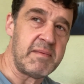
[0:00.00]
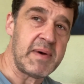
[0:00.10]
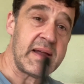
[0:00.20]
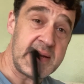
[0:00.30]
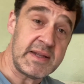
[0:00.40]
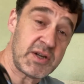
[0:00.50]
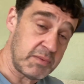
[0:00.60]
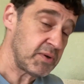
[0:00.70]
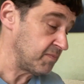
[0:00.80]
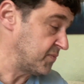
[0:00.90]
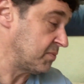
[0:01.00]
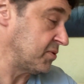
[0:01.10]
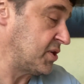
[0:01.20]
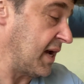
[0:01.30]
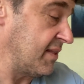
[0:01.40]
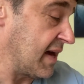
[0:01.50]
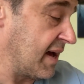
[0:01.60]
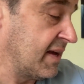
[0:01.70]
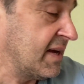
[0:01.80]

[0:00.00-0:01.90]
but I'd need to double check that.